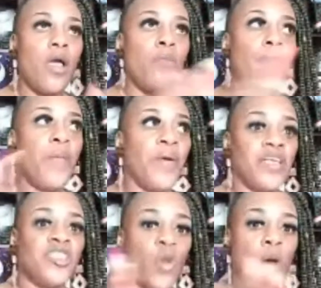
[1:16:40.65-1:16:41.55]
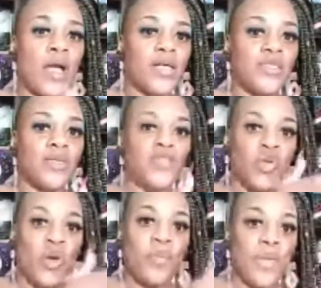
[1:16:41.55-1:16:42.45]
people get so accustomed
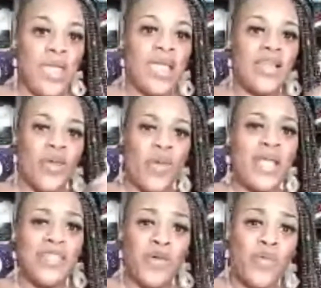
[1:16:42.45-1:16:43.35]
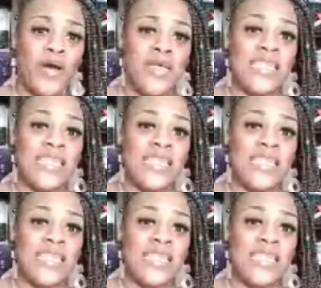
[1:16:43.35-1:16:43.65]
to it being the way that it was.